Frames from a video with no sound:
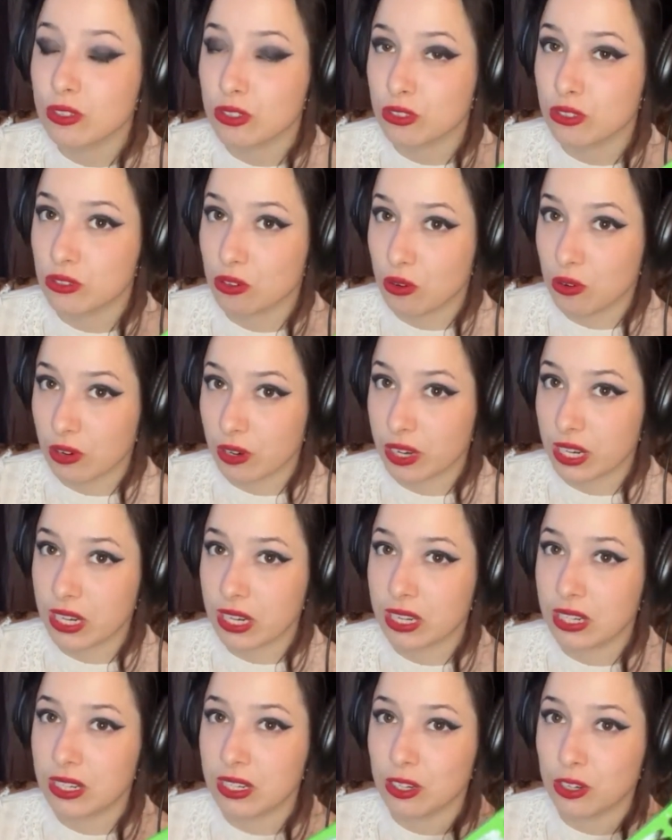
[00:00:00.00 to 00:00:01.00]

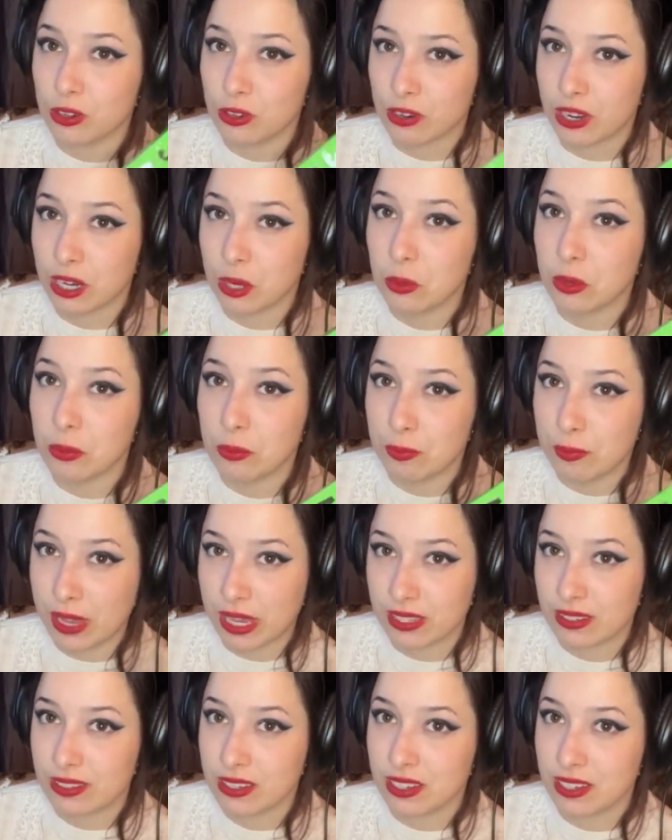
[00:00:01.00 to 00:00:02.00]
story and an incredible
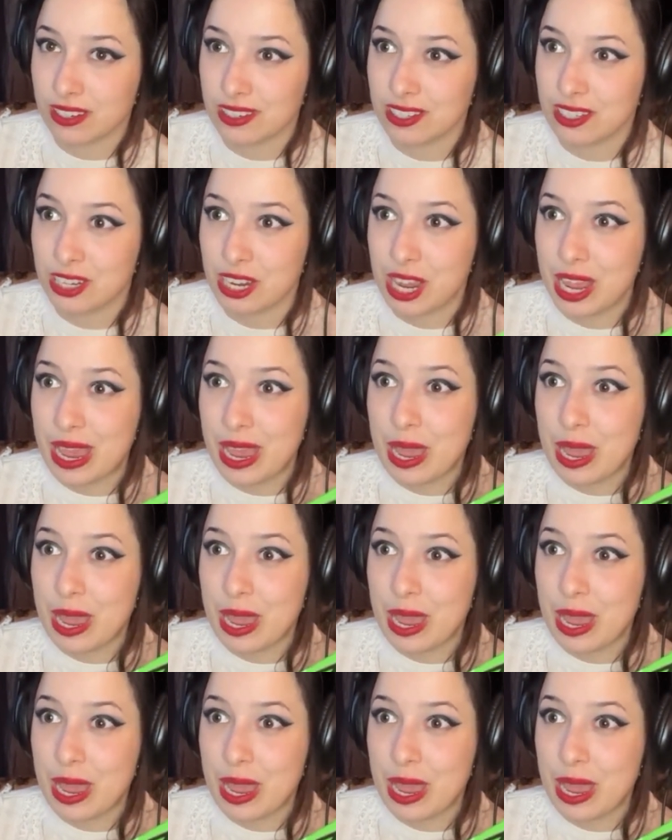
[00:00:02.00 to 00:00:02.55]
message,